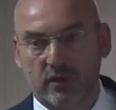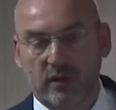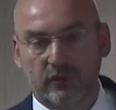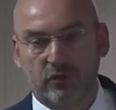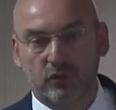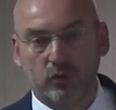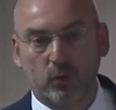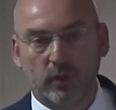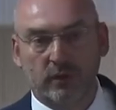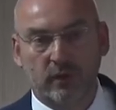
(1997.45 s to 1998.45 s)
It has to
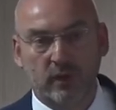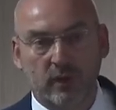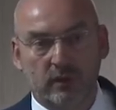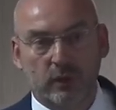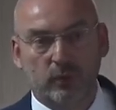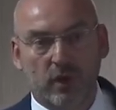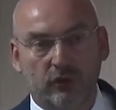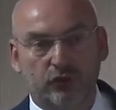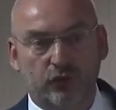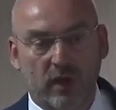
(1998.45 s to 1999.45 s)
do with that we
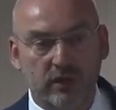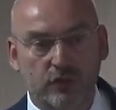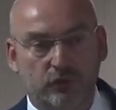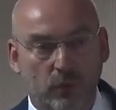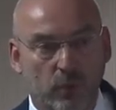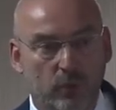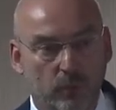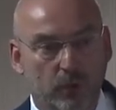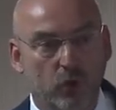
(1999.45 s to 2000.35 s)
are strangers for one,